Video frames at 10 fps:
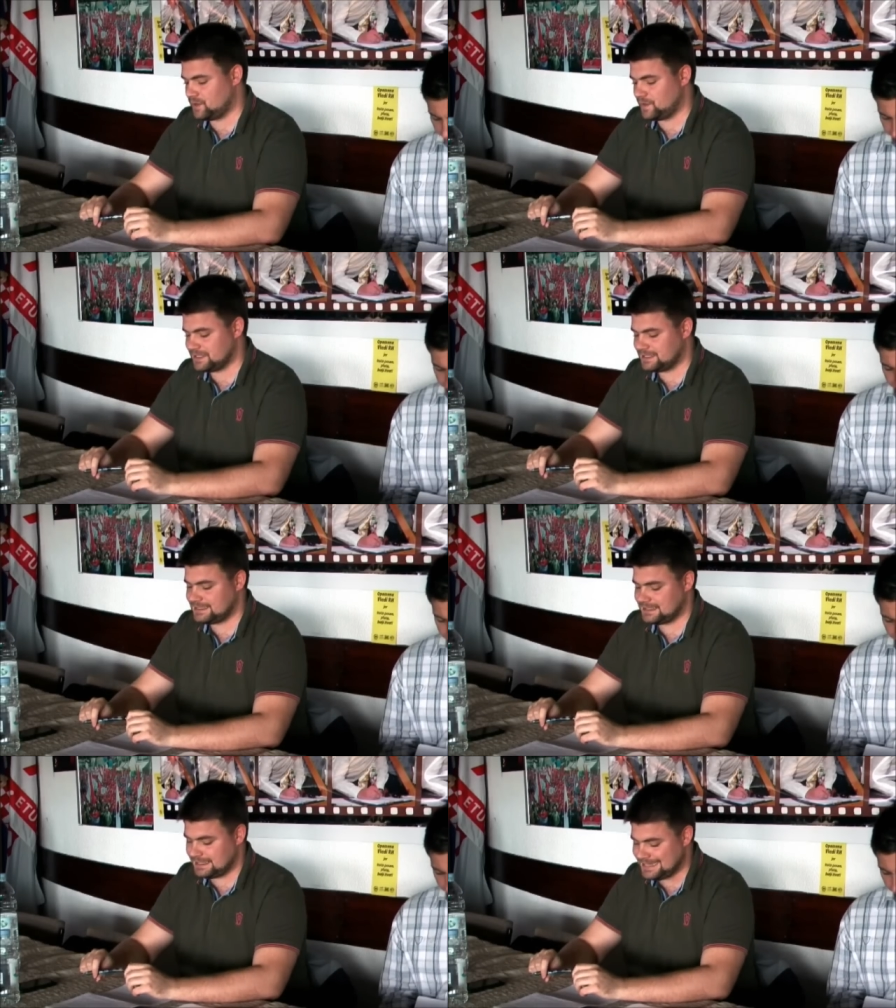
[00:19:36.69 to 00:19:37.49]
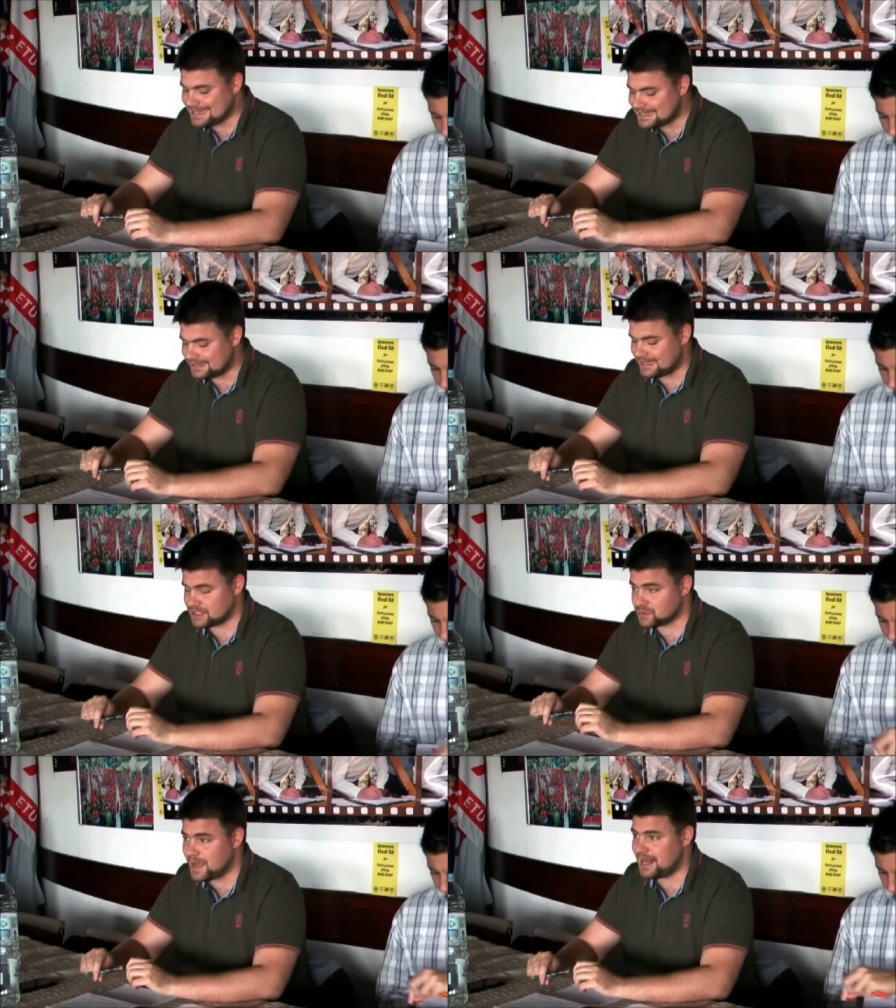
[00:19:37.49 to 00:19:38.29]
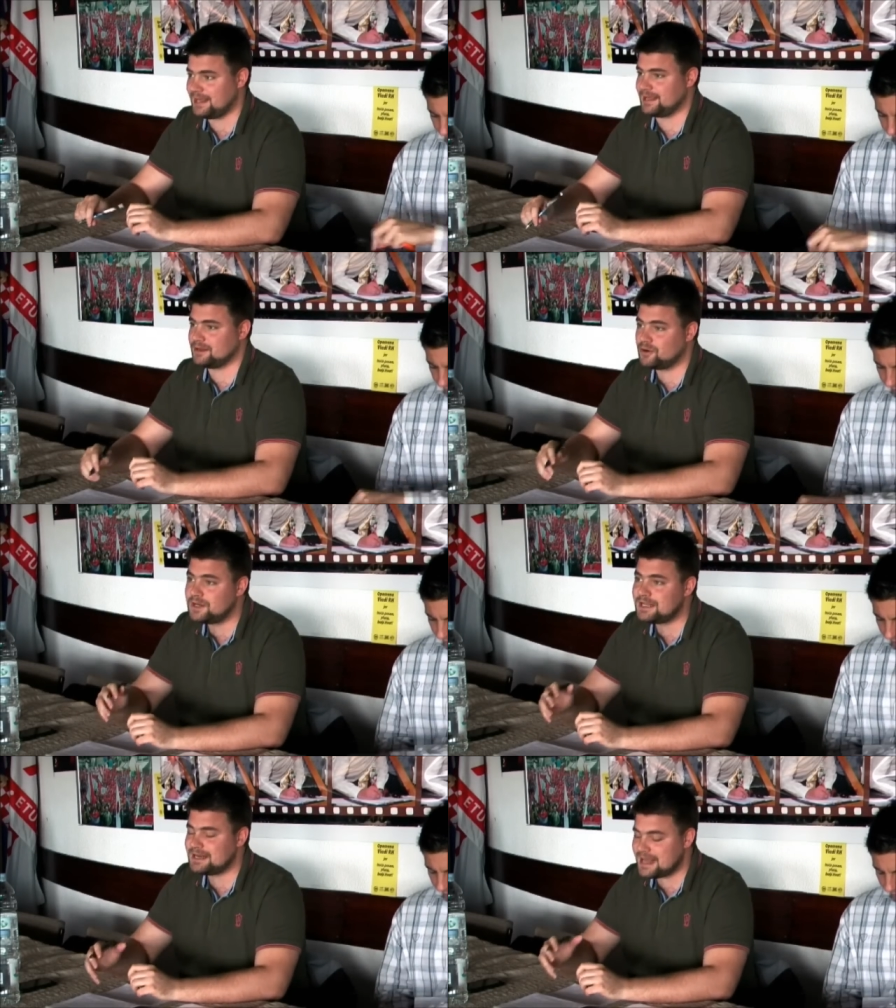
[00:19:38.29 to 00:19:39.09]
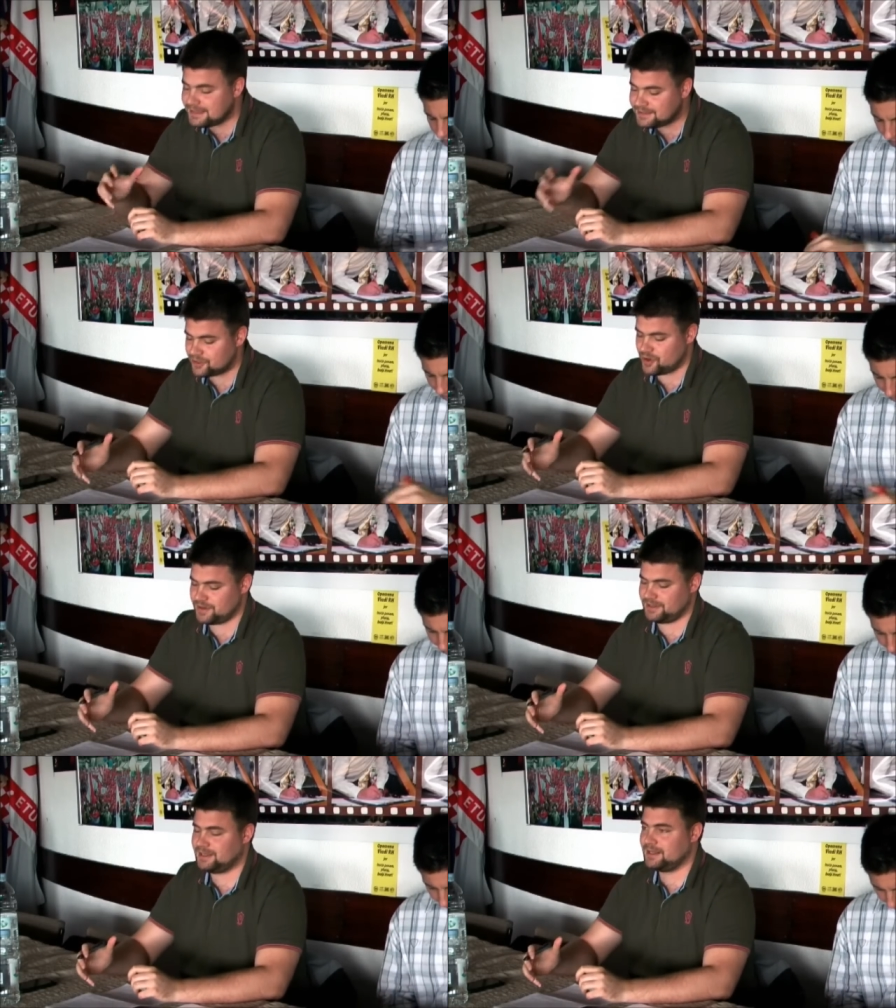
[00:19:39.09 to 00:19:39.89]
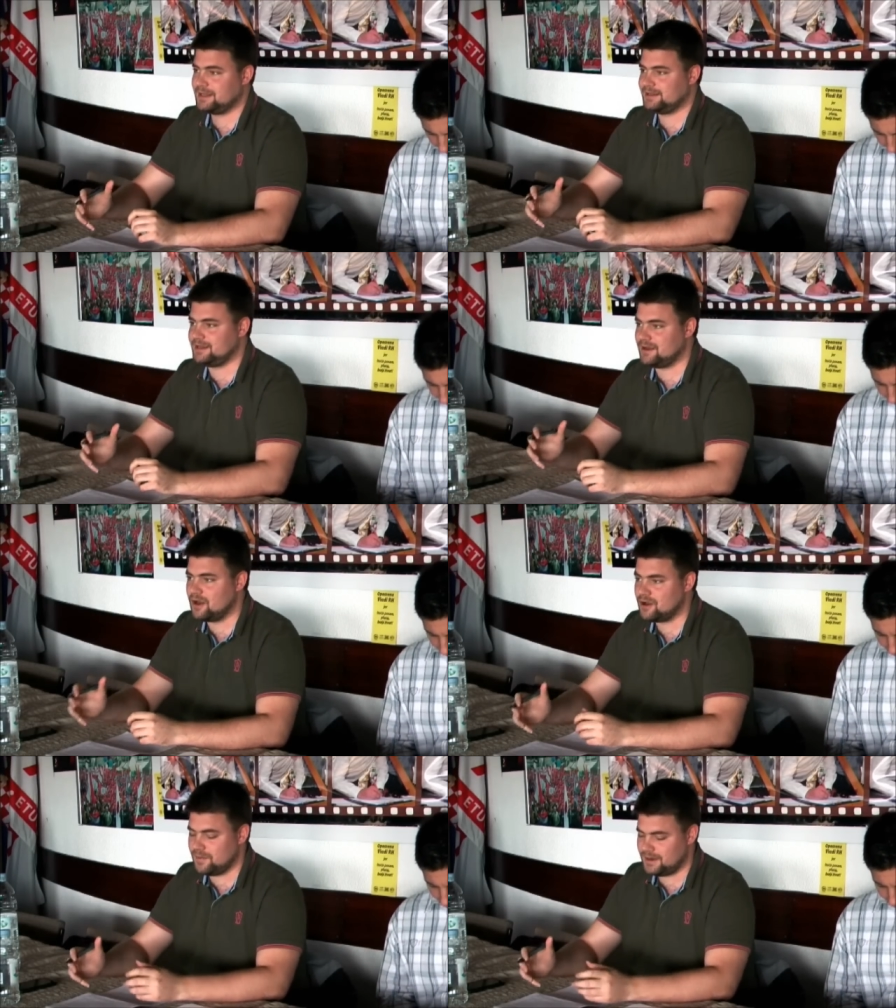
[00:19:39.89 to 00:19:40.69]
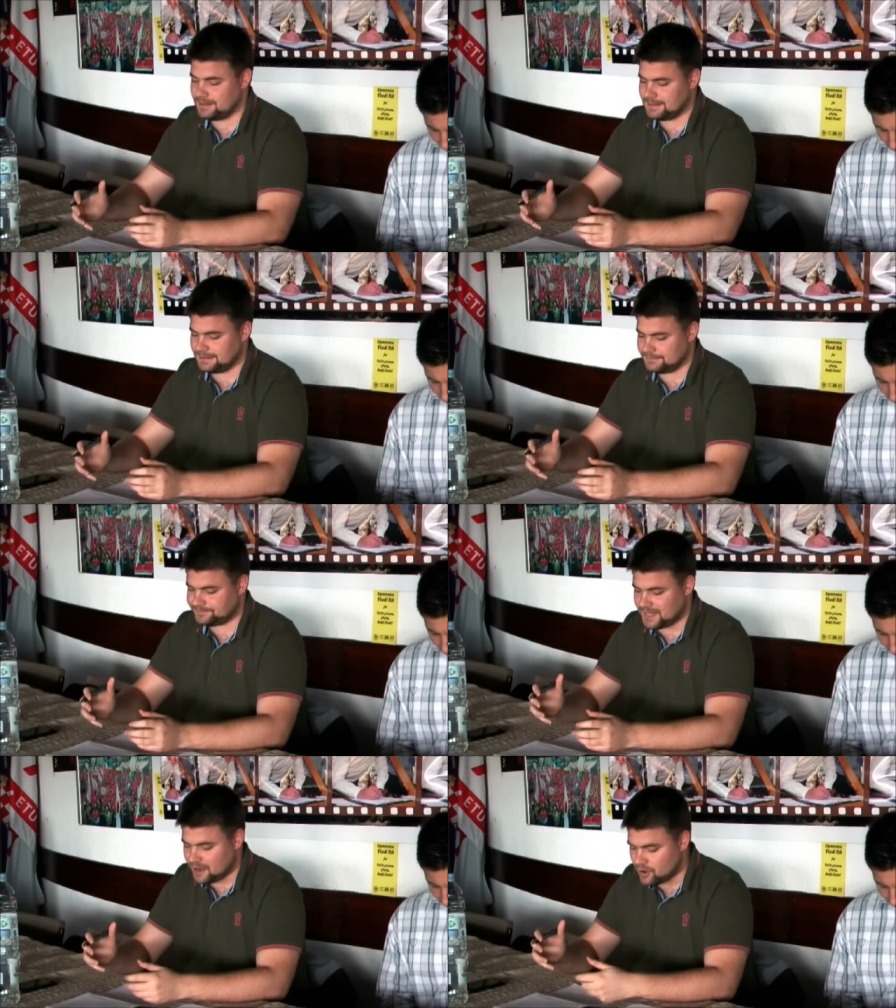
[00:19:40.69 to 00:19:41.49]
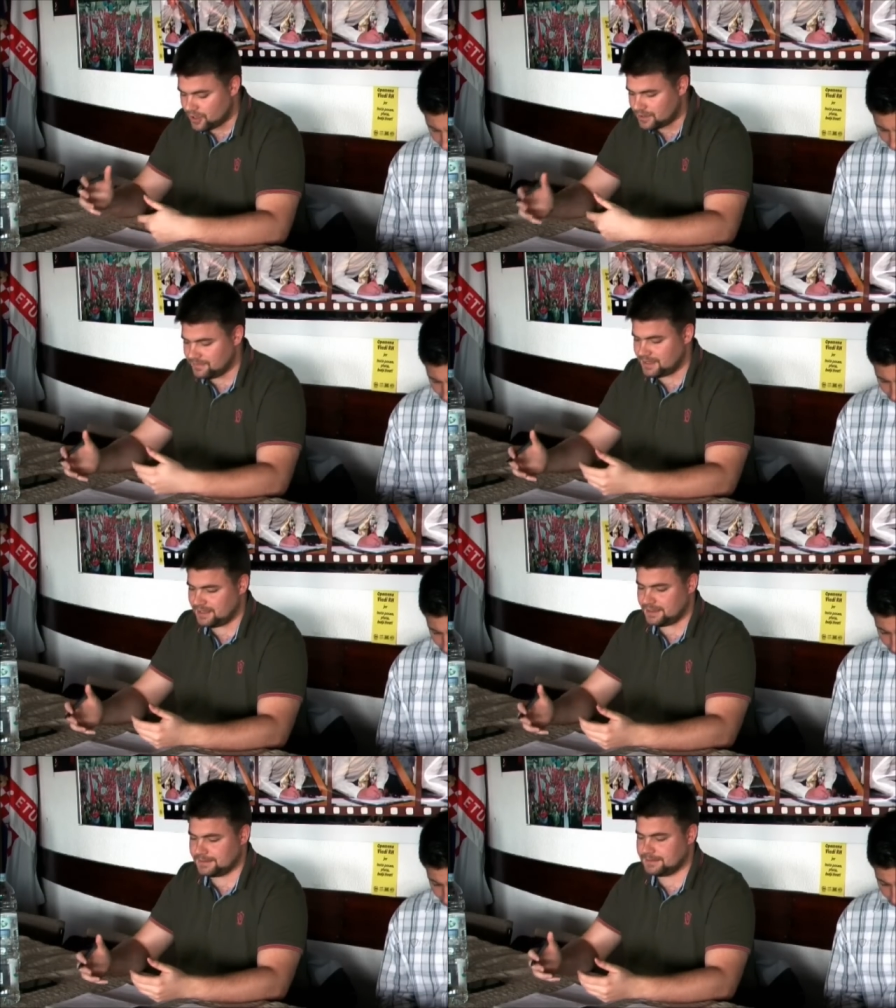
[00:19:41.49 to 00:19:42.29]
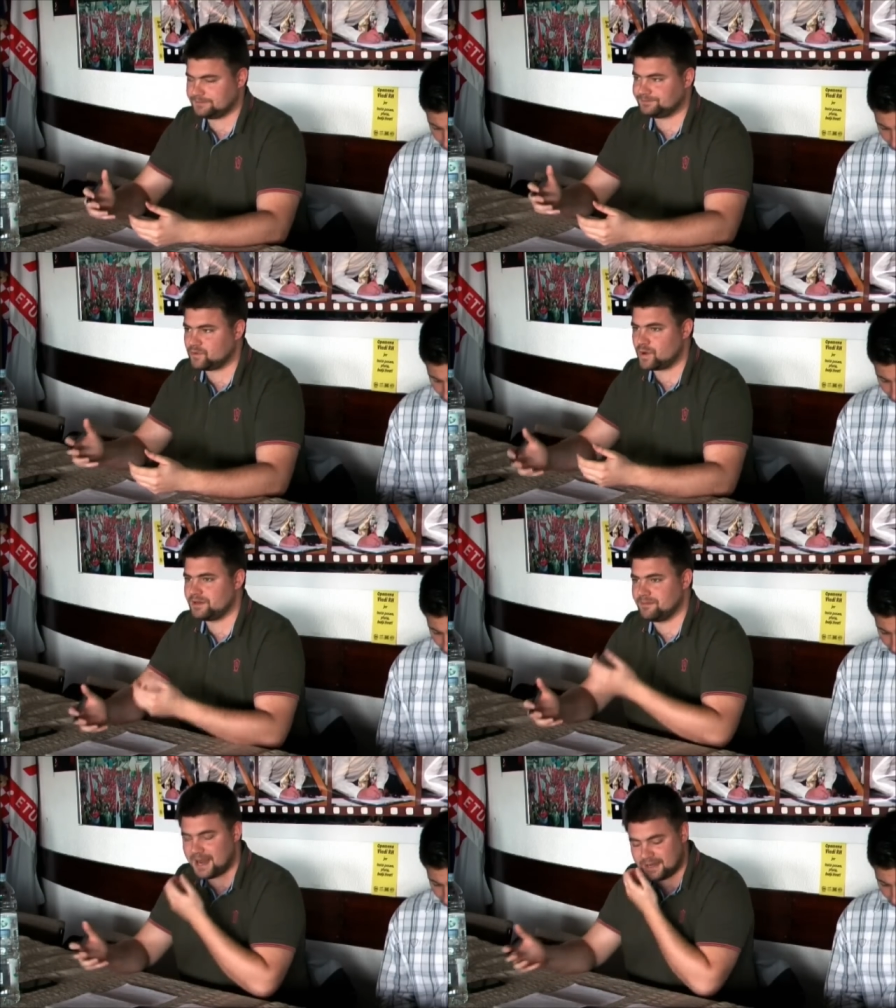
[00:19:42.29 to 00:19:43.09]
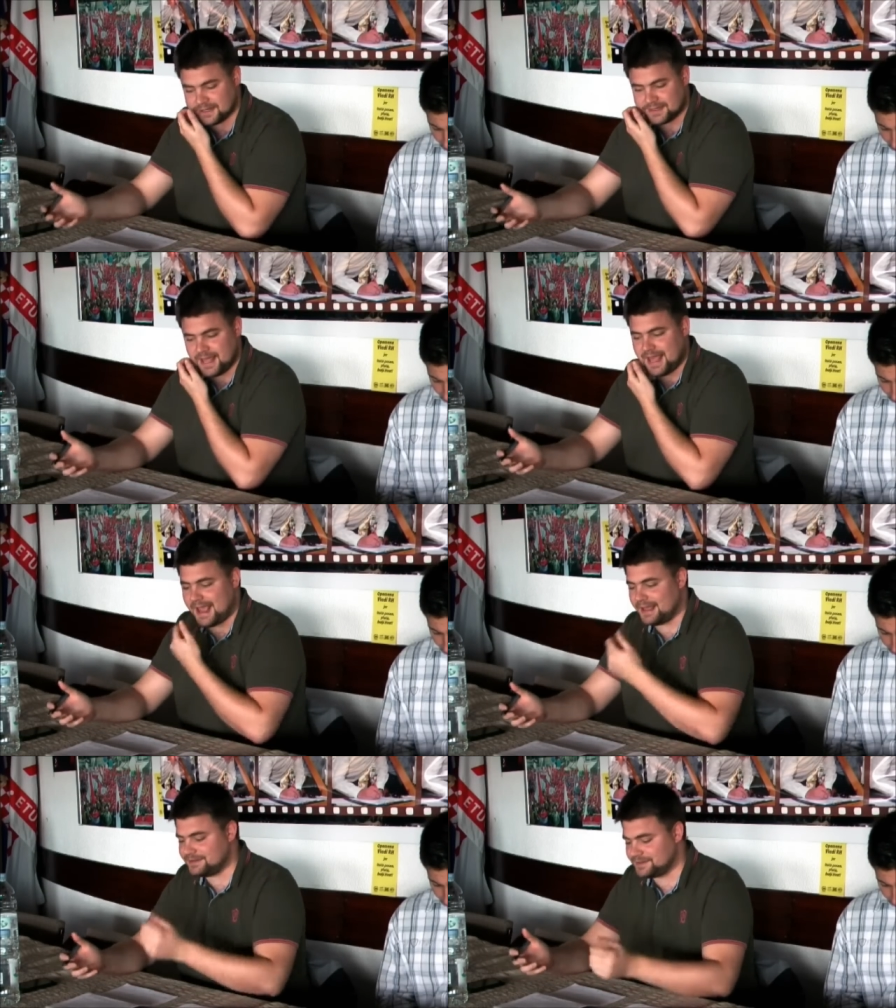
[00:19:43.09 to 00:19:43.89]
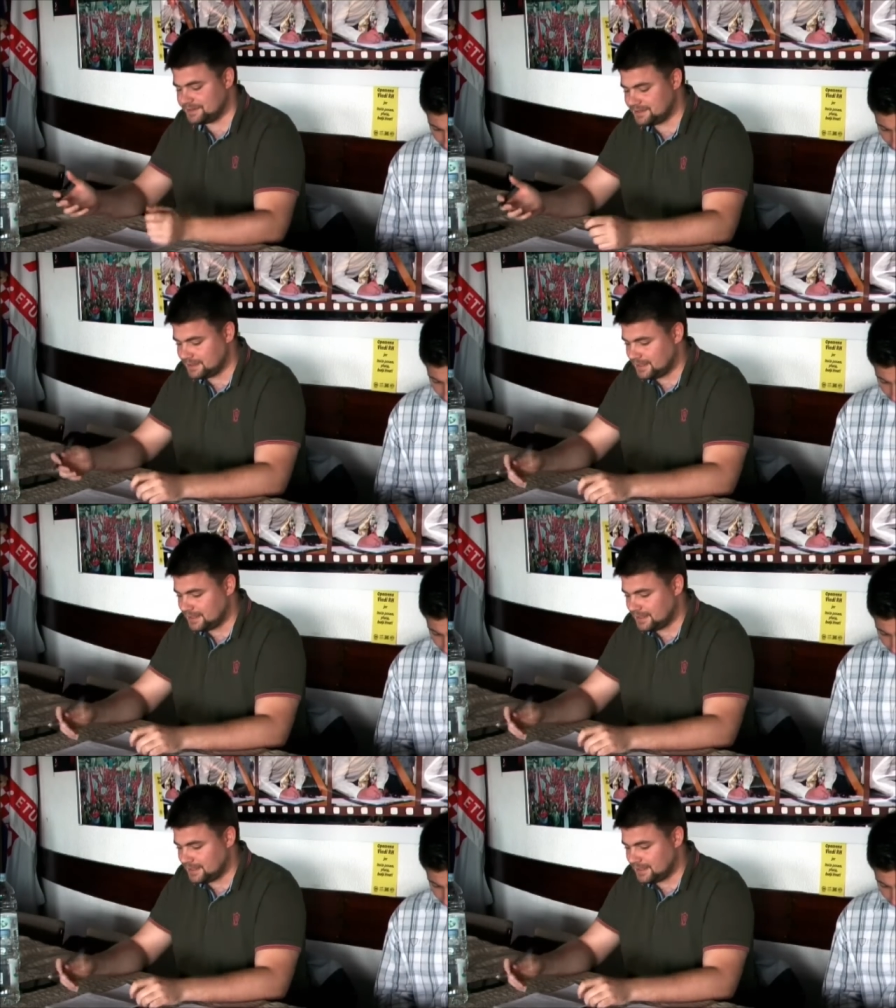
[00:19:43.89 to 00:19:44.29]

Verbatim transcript: was needed as well, and only later on the global um, economy, uh, world market entered